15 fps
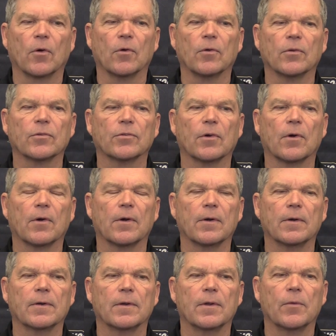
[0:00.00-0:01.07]
goals
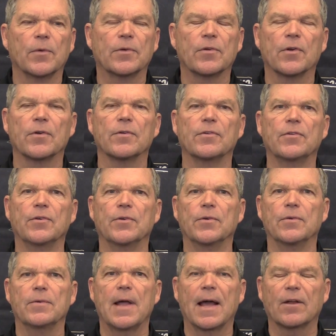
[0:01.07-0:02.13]
are to return
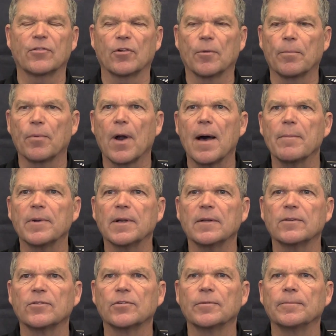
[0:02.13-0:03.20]
to national
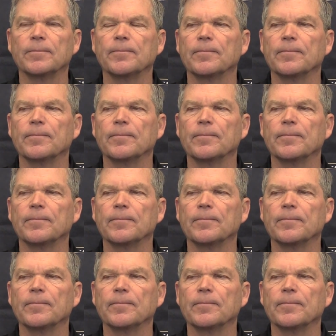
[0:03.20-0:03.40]
prominence.